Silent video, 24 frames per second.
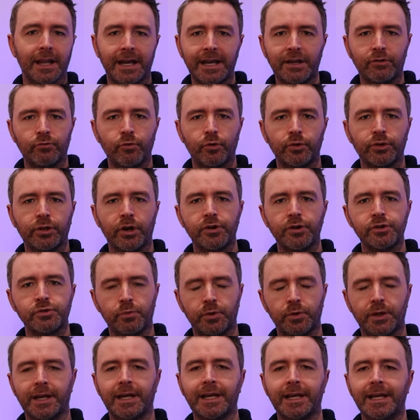like Roadhouse
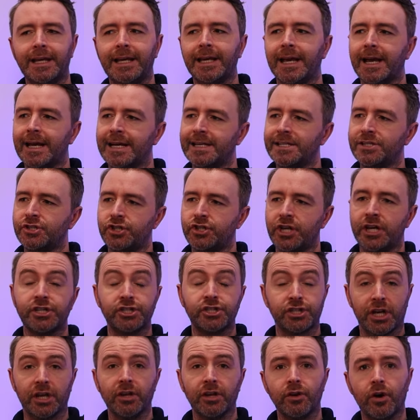would agree is
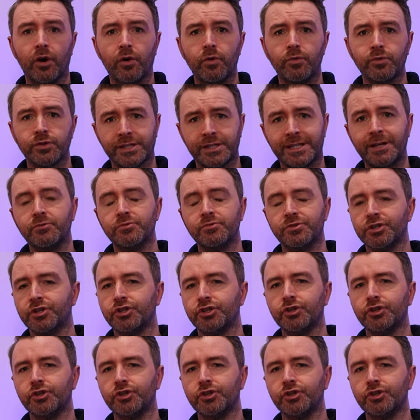Jake Gyllenhaal steals the